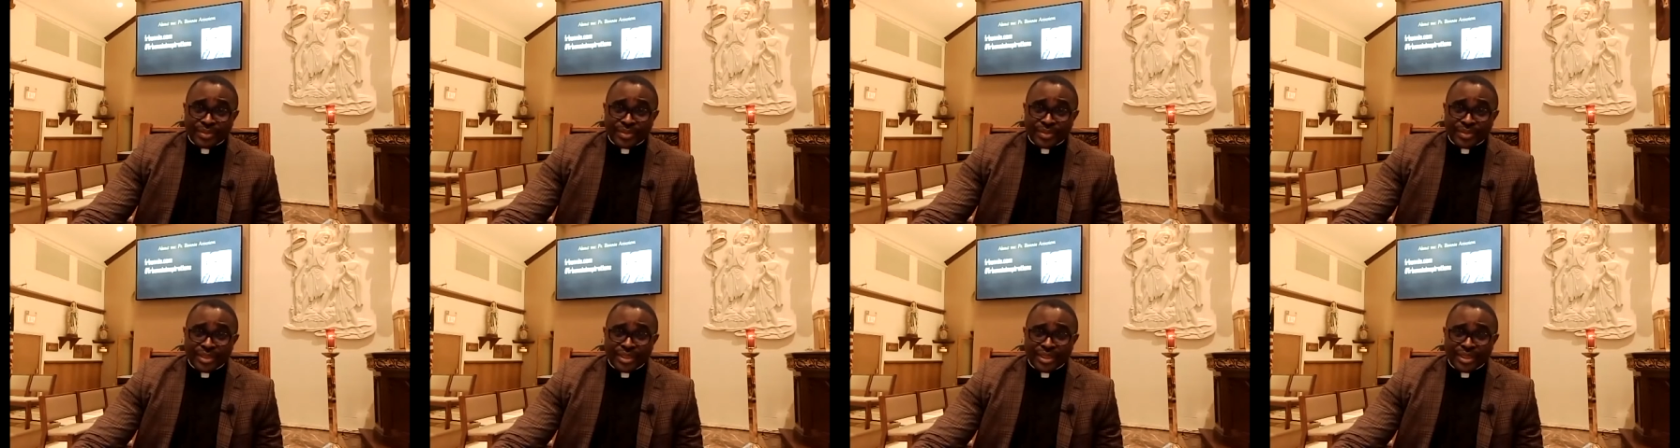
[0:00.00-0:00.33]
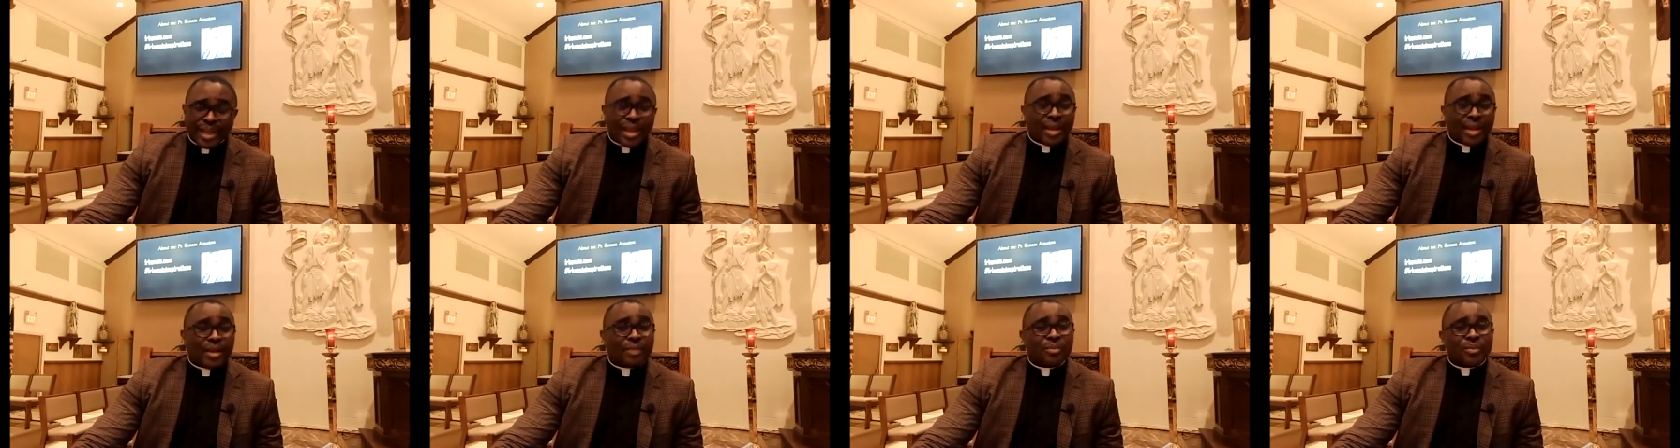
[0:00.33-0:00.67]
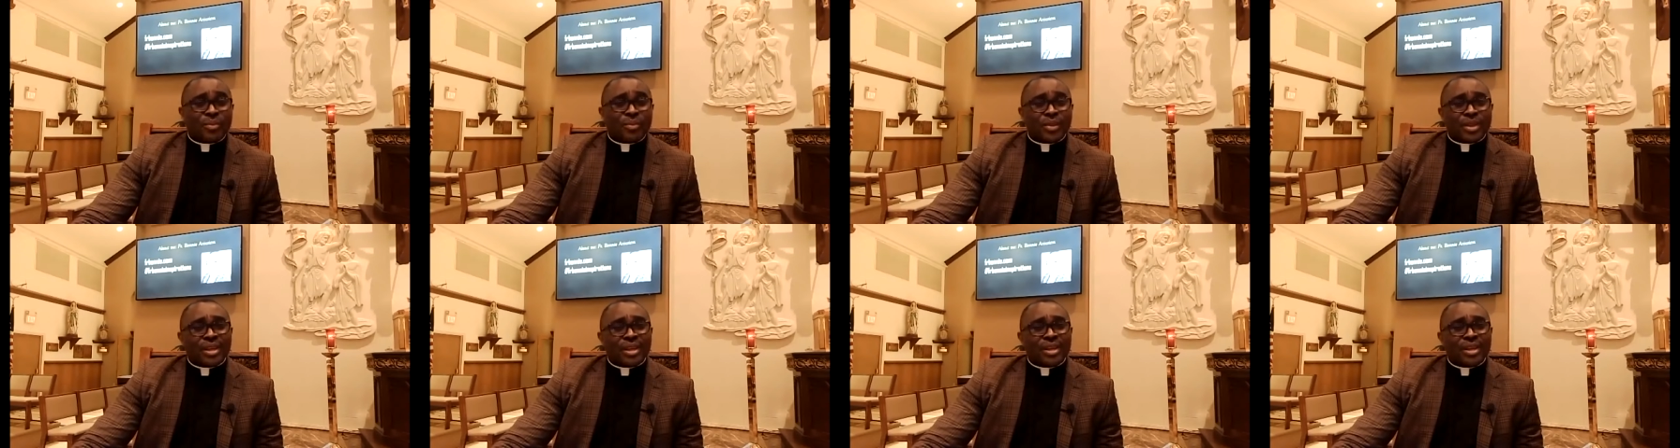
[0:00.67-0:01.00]
yeah,
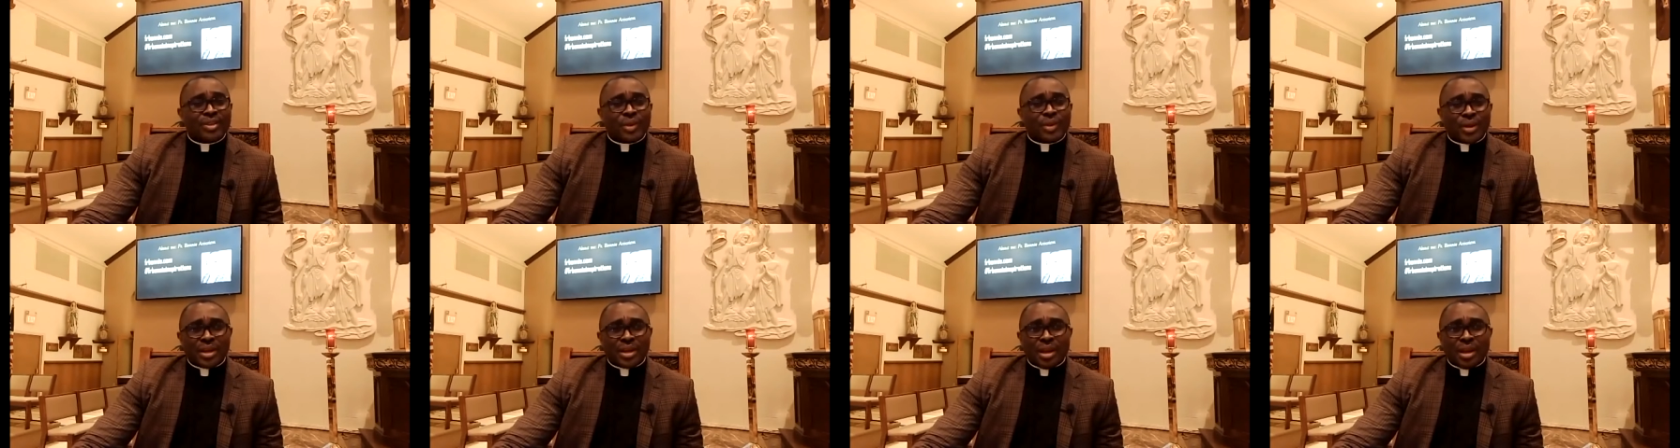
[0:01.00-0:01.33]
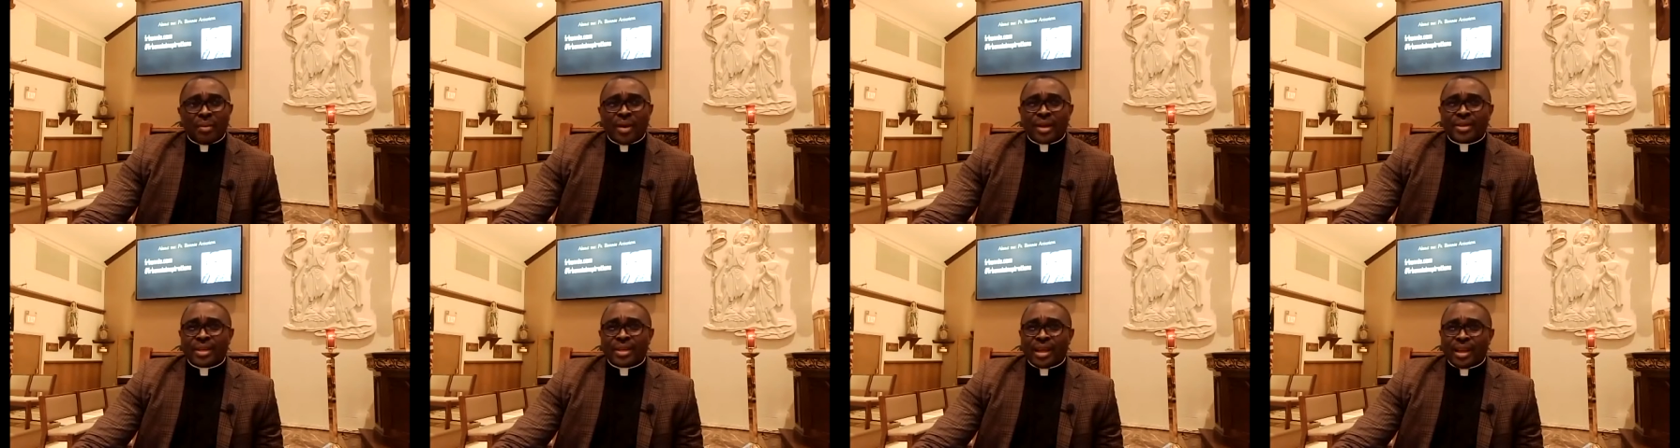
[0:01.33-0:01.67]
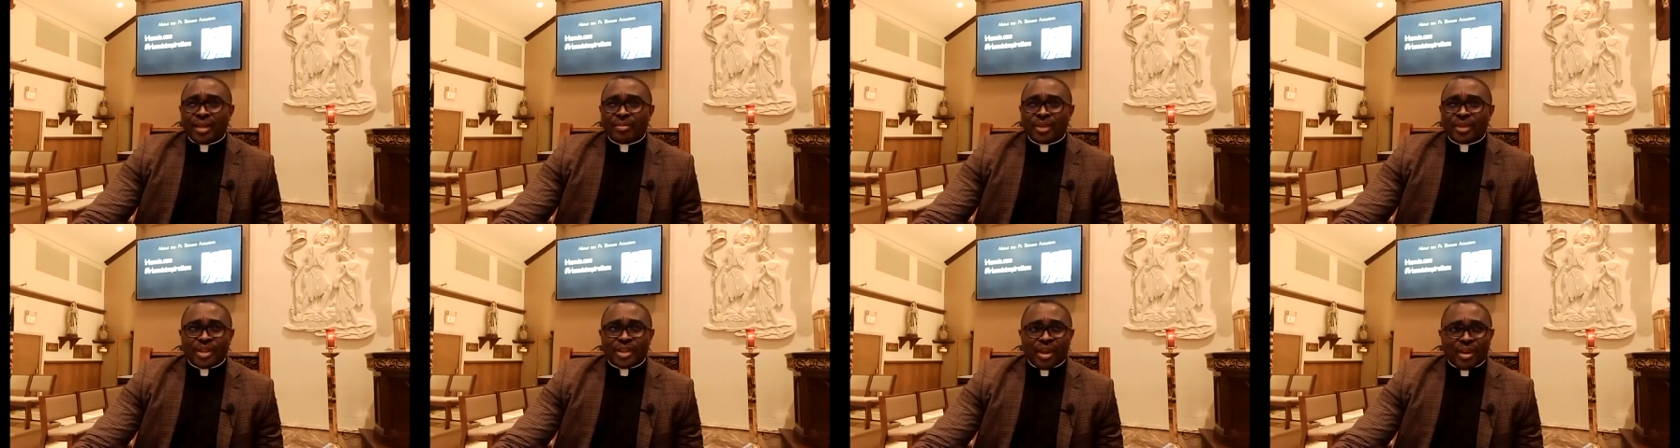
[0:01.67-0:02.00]
talking about that, let
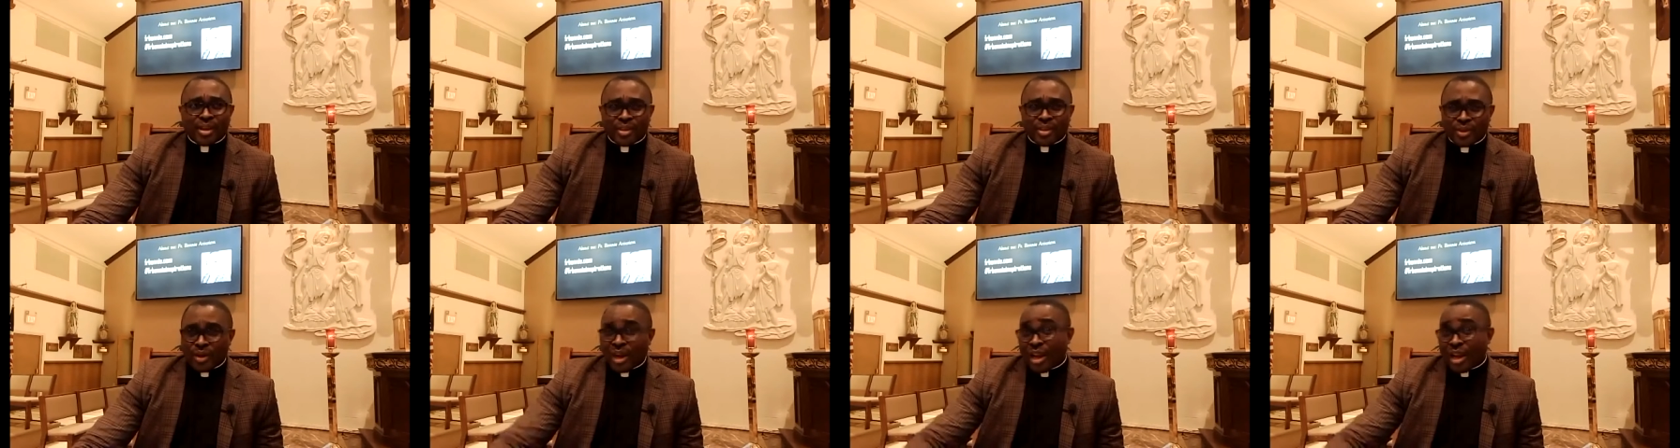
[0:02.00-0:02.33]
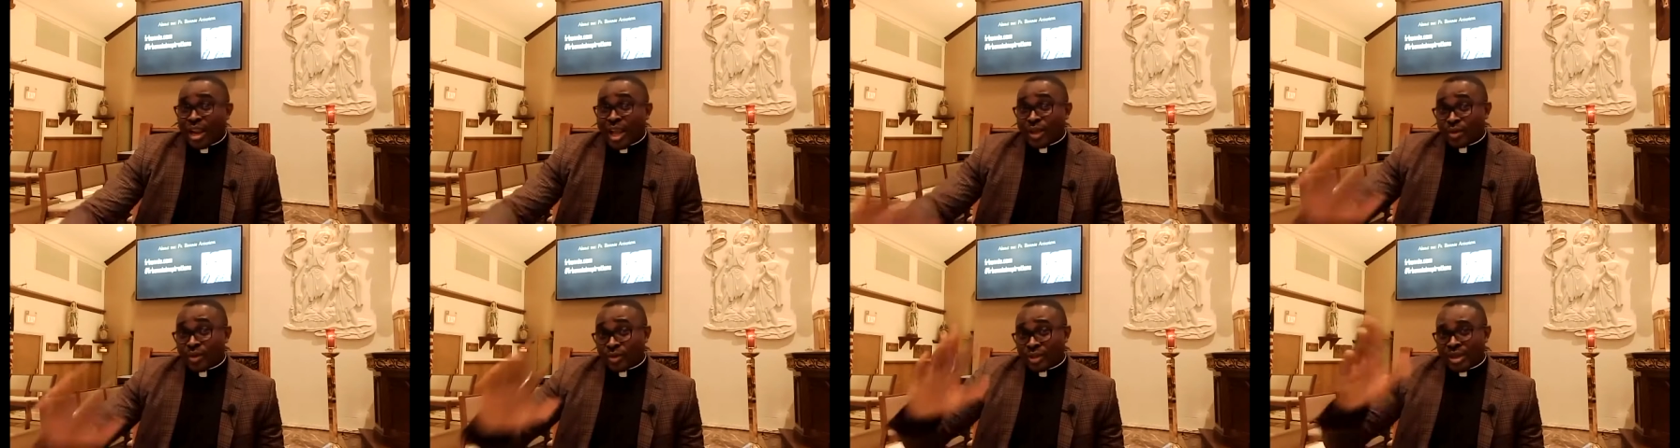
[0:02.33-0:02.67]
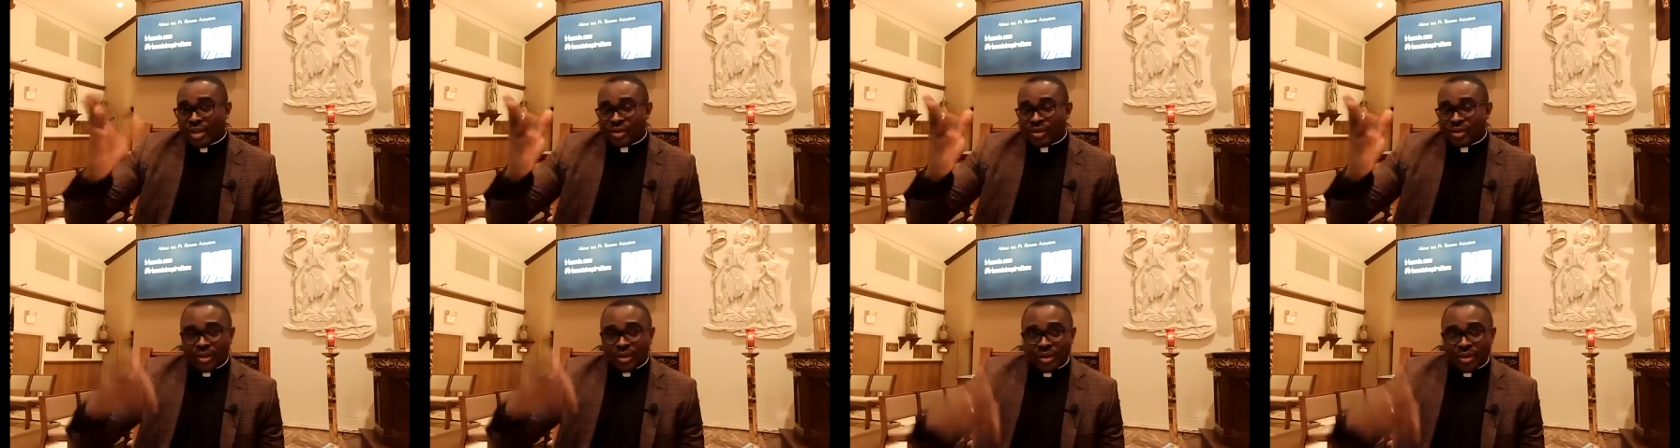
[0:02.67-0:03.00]
me tell you a story. I like to tell
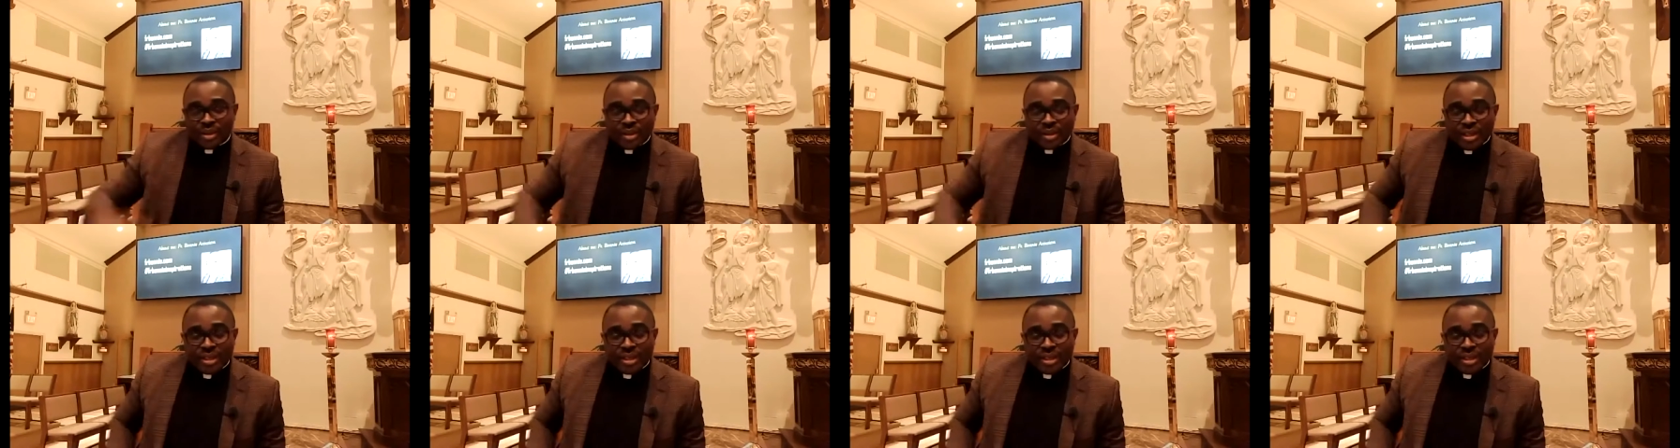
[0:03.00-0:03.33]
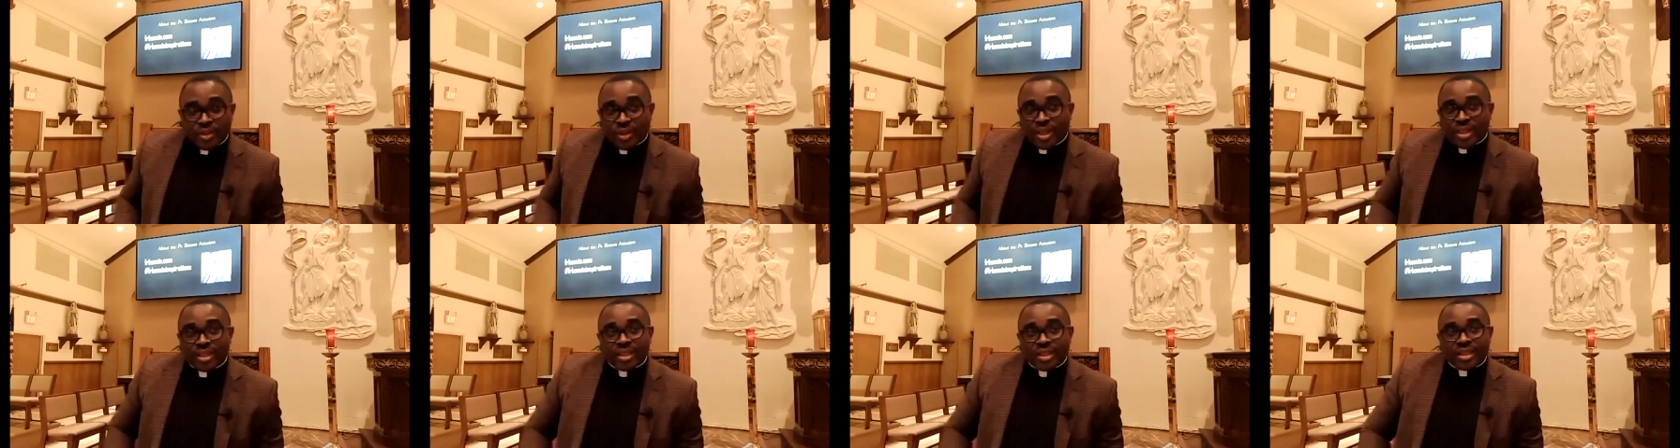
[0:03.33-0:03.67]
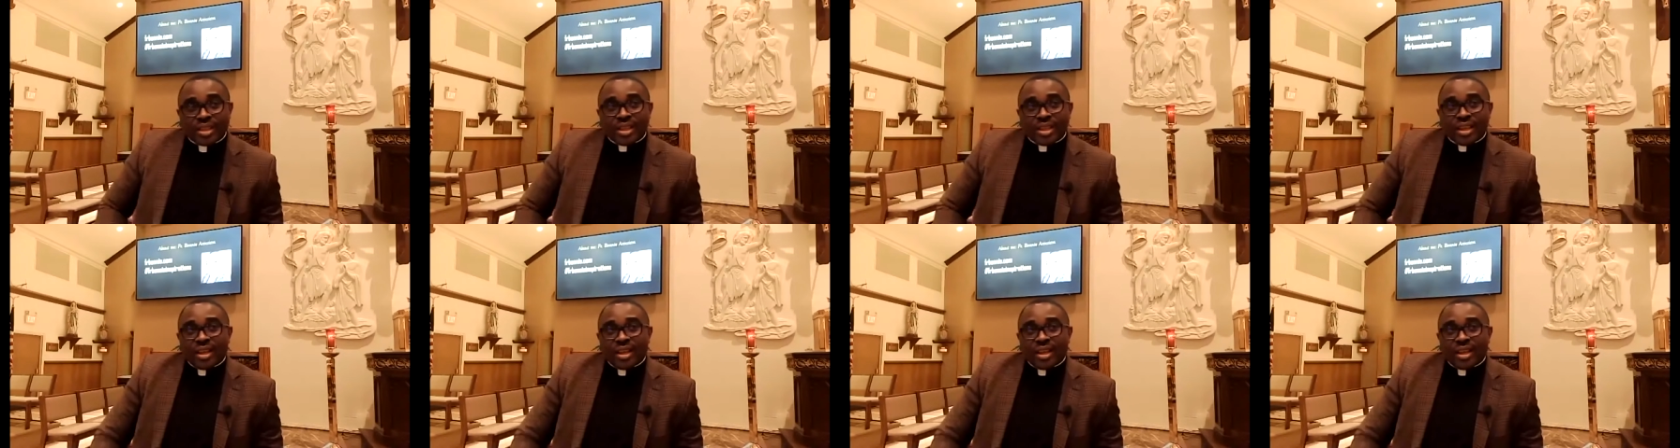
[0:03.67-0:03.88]
stories, anyways.